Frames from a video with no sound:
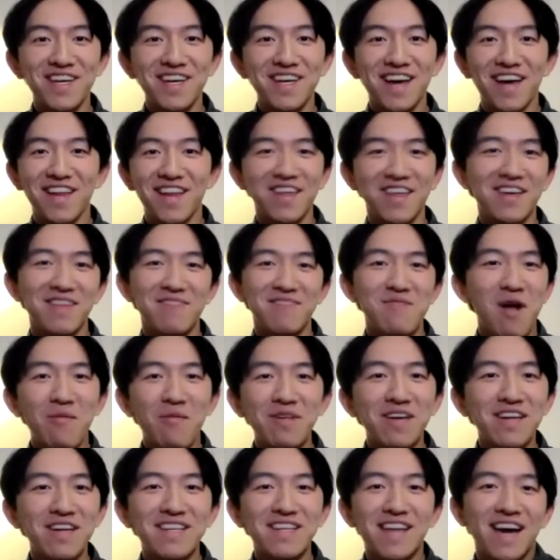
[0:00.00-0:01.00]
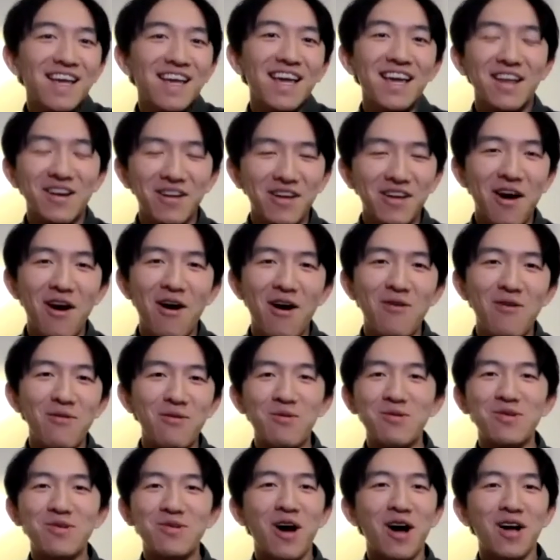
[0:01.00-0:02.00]
I think that probably a decade ago, we
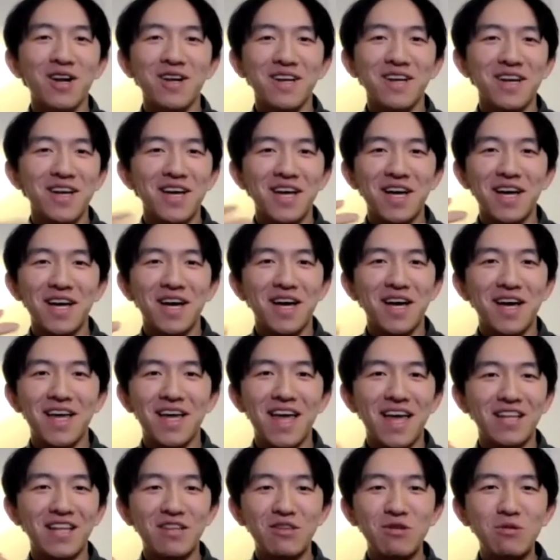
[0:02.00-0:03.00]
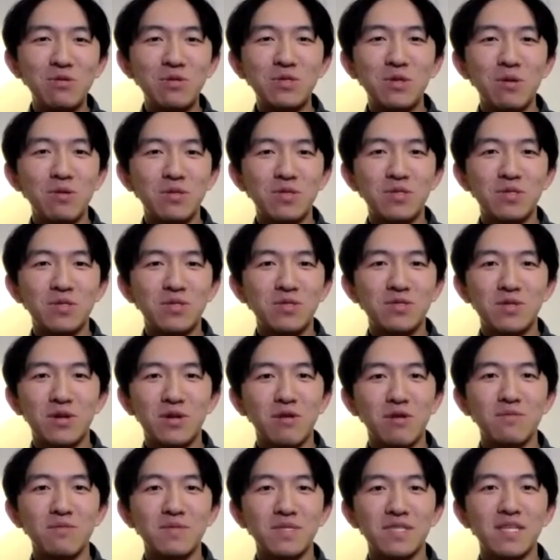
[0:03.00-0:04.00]
would talk and use those
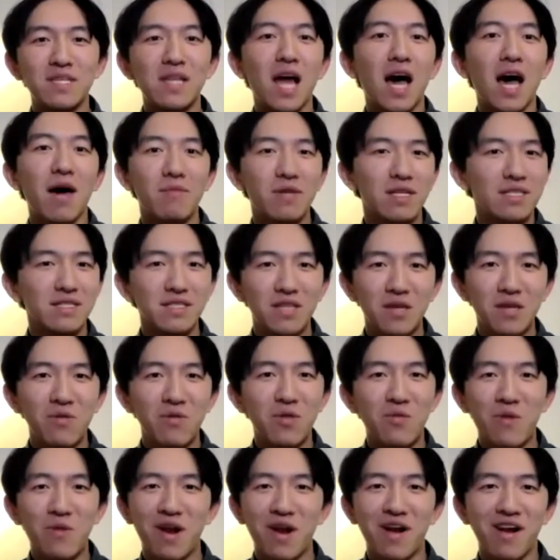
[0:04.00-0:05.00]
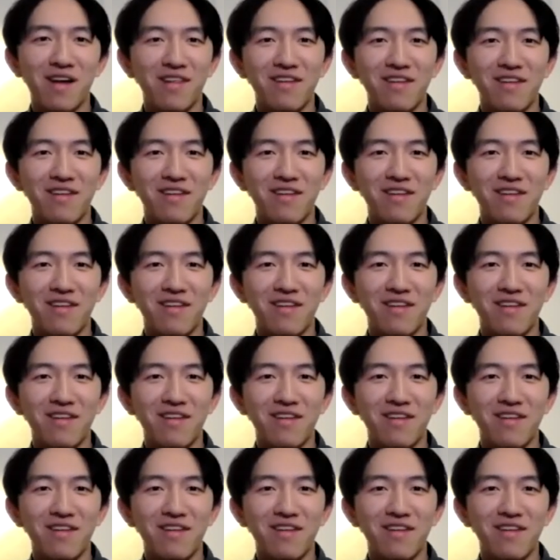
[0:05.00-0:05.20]
terms synonymously with one another,